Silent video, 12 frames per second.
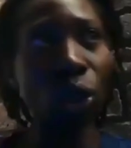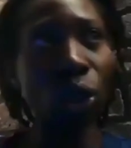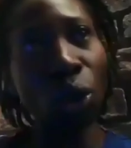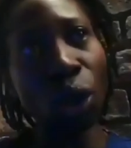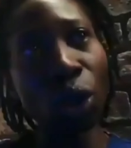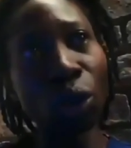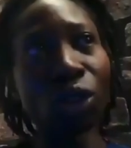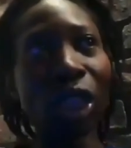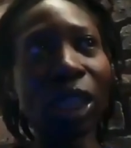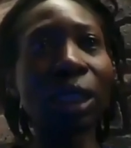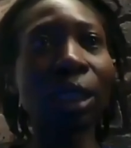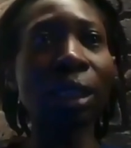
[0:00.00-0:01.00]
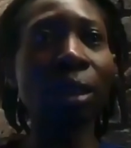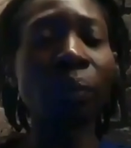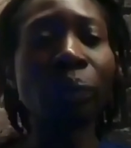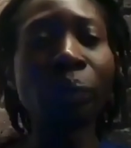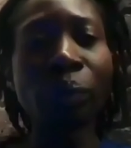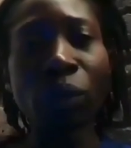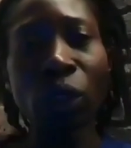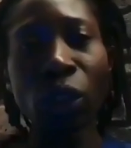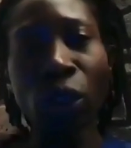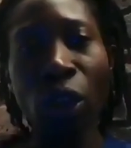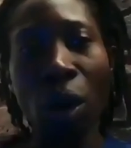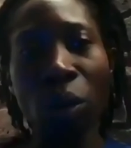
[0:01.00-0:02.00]
or low risk,
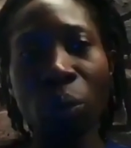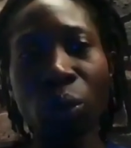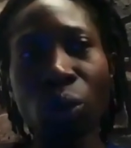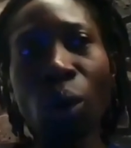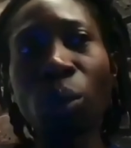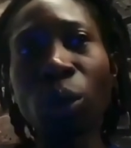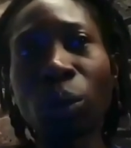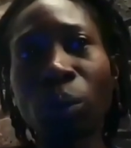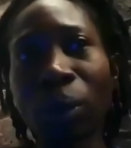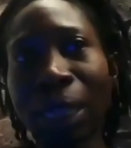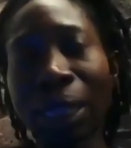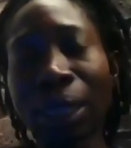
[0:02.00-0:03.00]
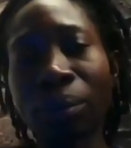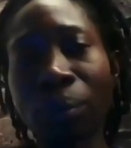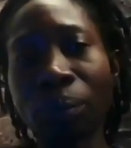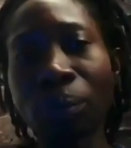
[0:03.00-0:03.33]
I'd probably